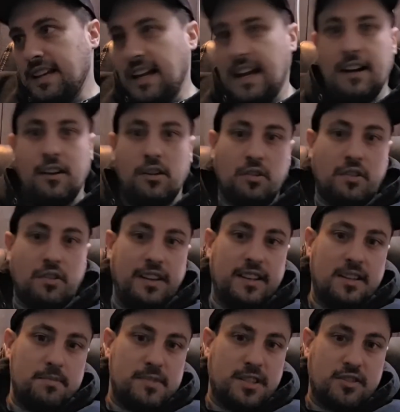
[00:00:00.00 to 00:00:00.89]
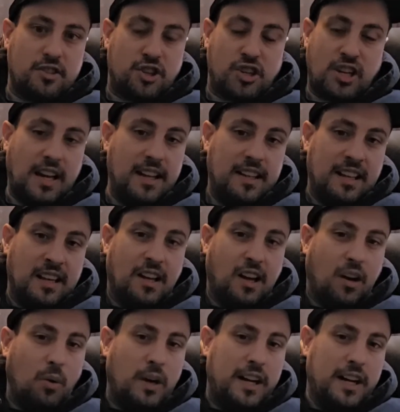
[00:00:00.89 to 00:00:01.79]
algorithms and shit
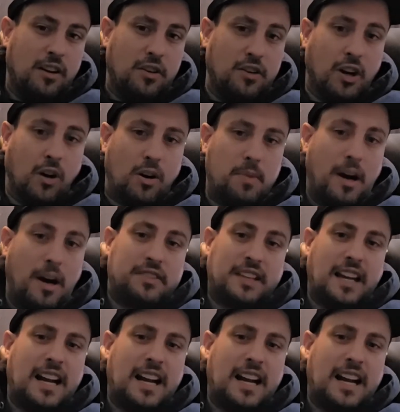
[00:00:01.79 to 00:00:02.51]
that we don't know about.